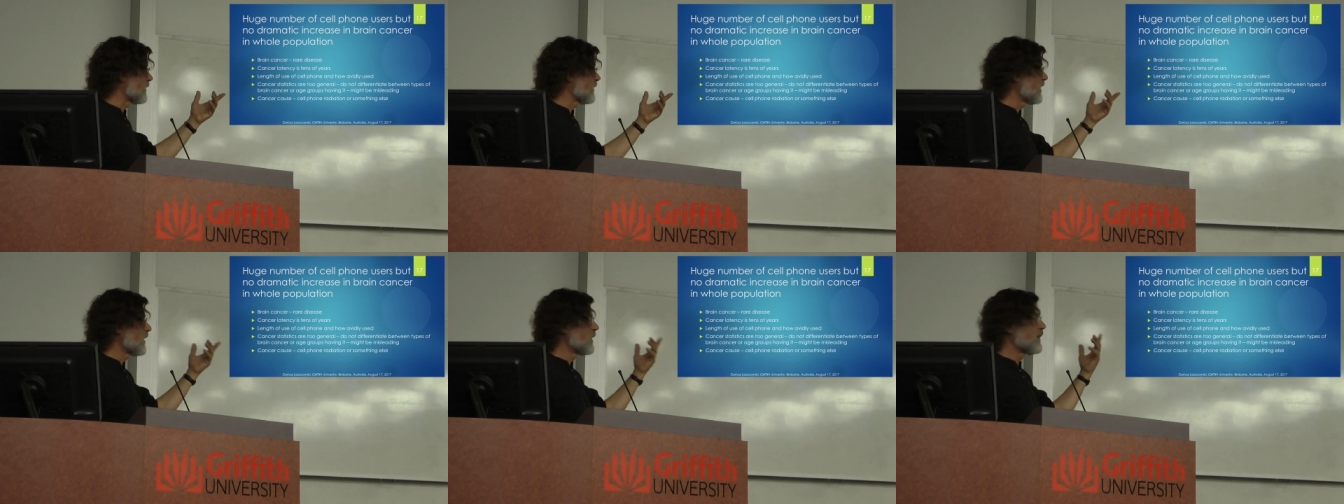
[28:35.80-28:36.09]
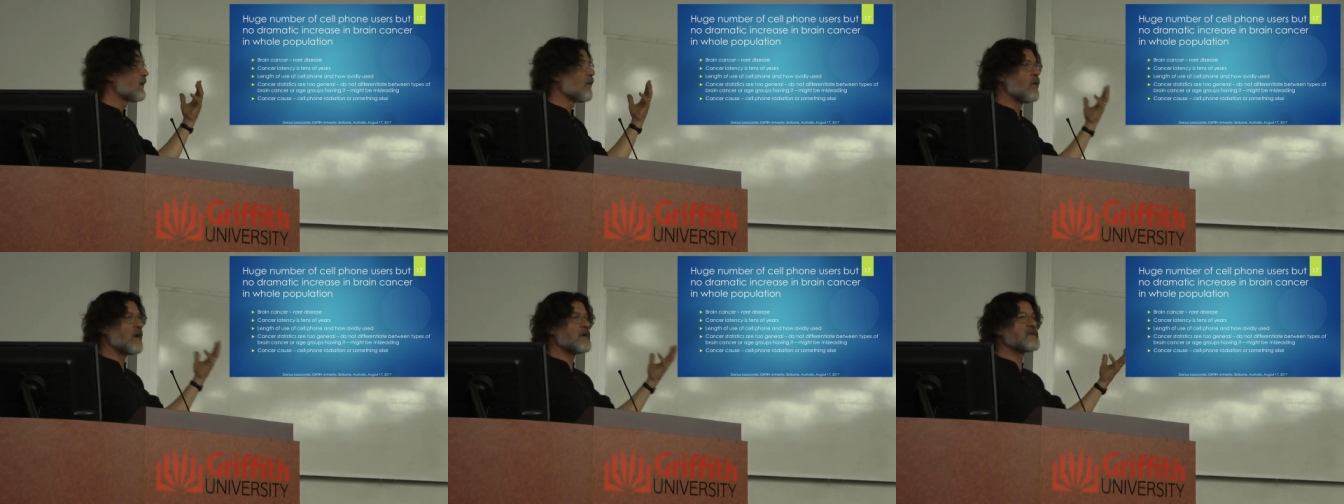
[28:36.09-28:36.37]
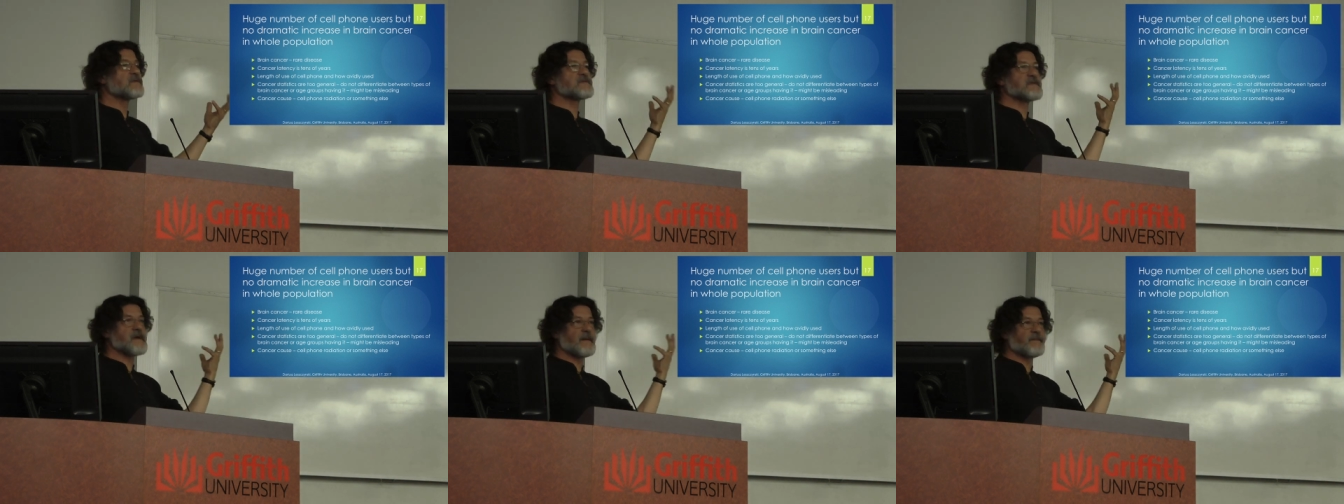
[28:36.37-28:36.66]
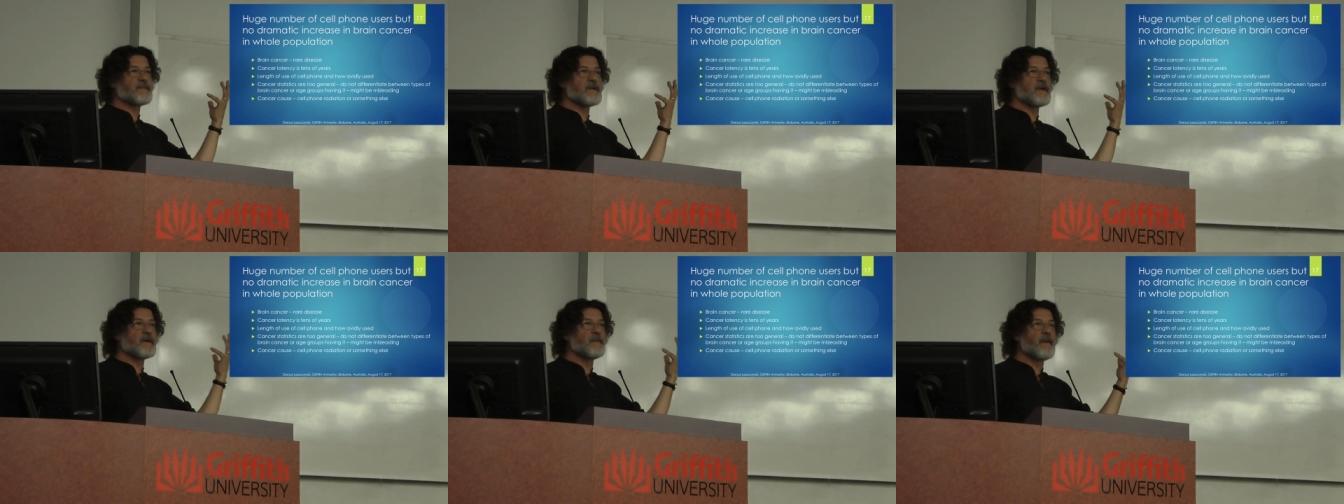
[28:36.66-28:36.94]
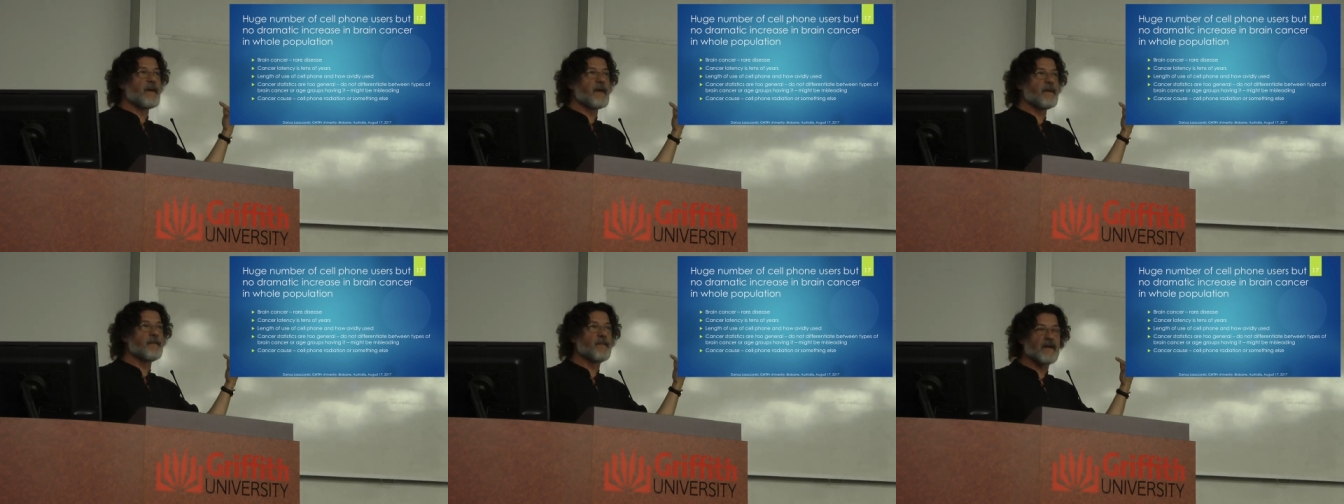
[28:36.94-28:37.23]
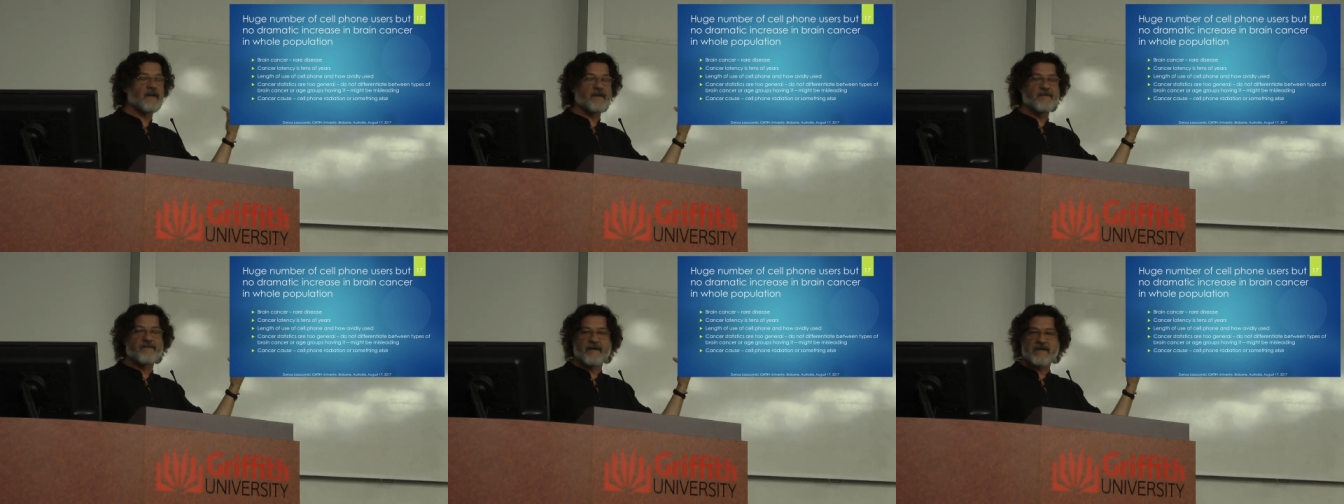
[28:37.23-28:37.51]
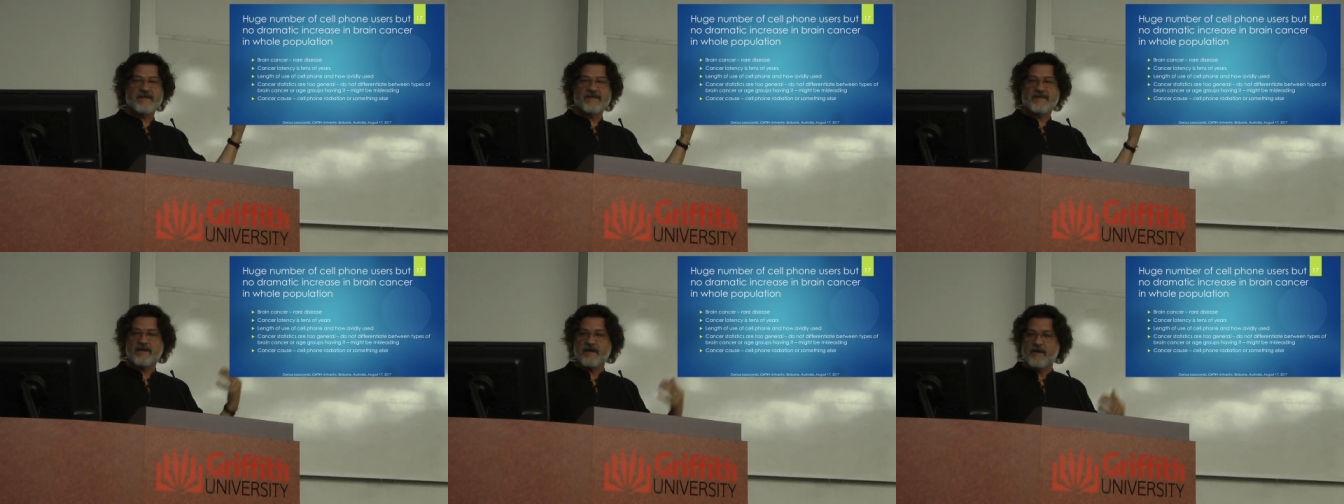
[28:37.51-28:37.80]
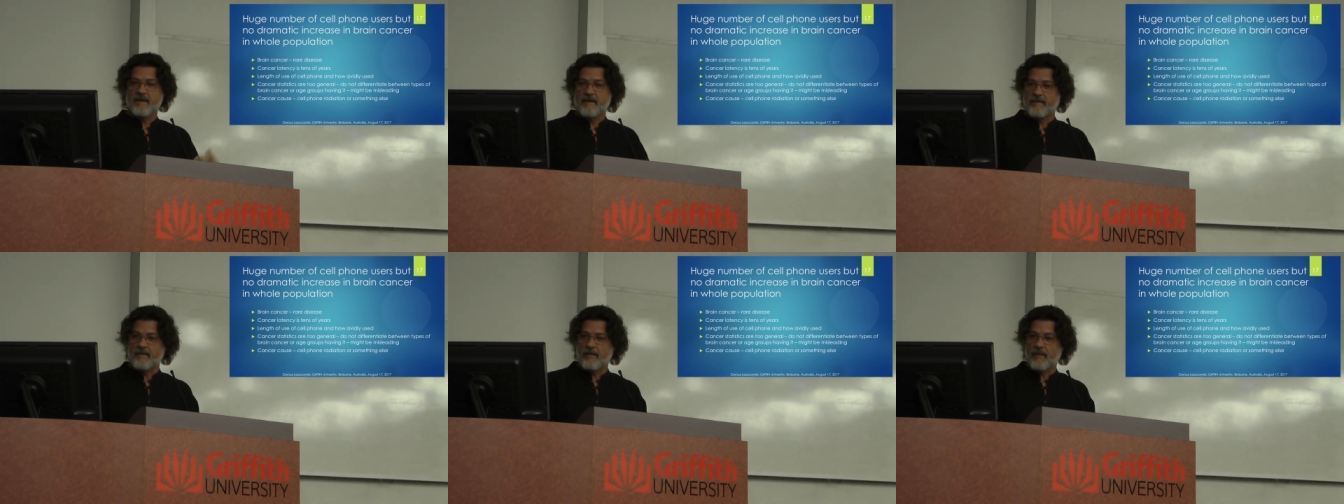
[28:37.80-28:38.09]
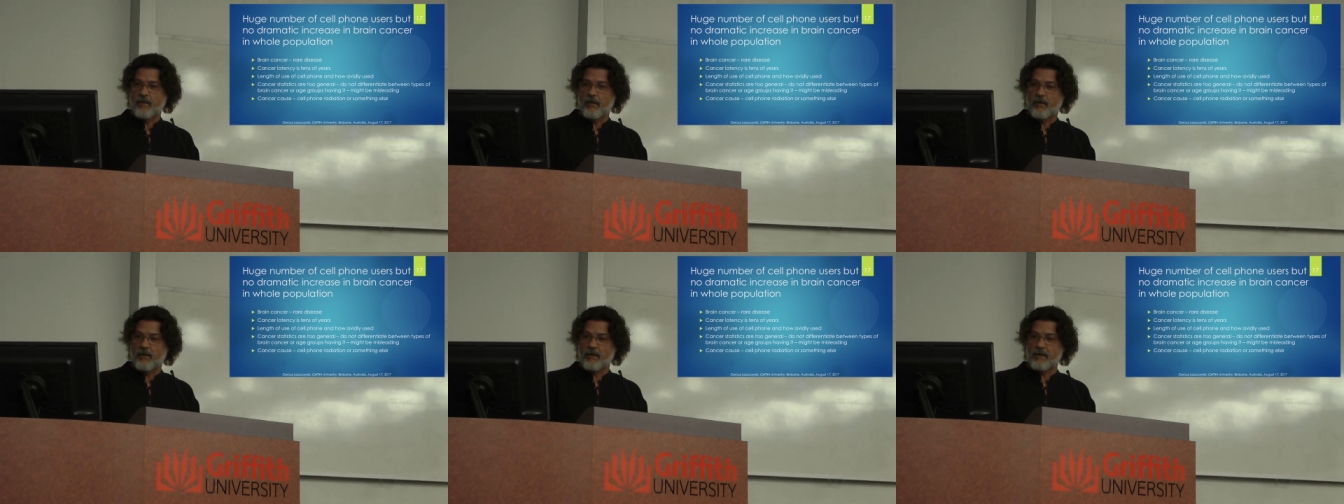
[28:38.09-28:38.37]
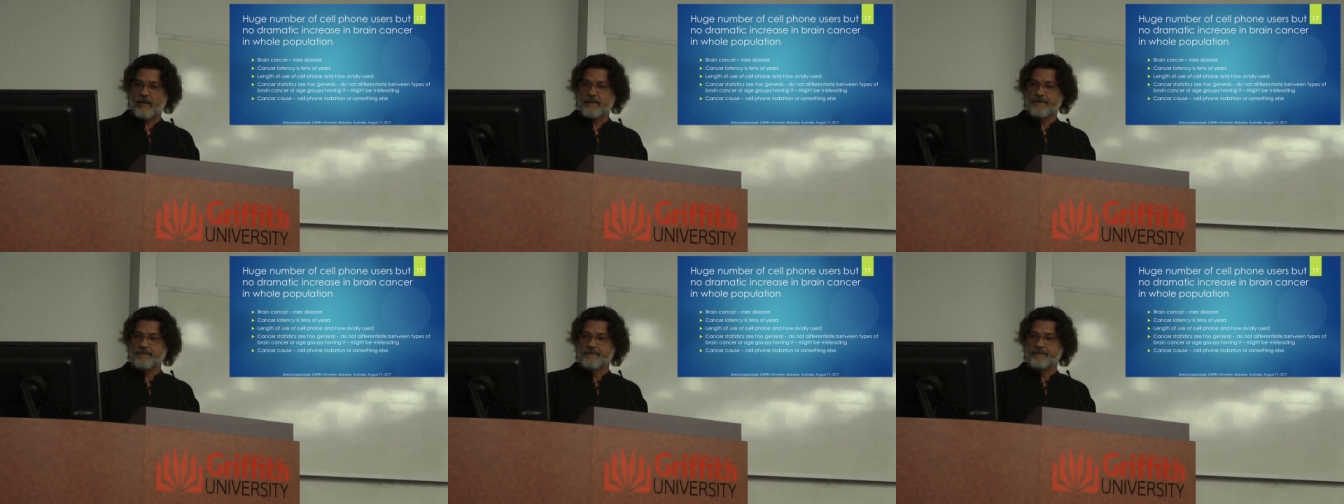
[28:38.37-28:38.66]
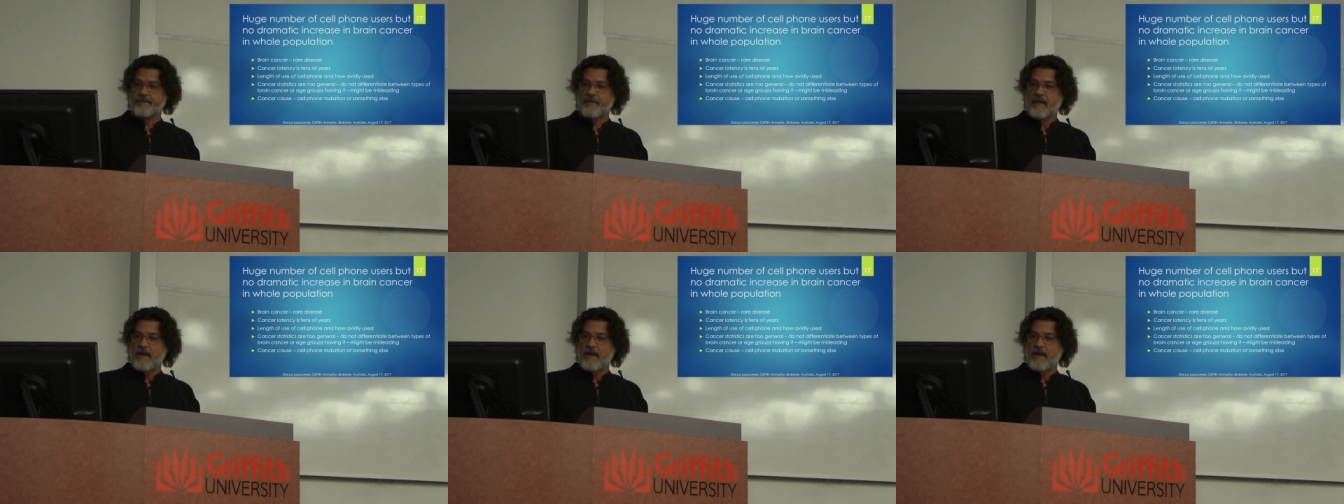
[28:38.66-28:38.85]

come when something may manifest more.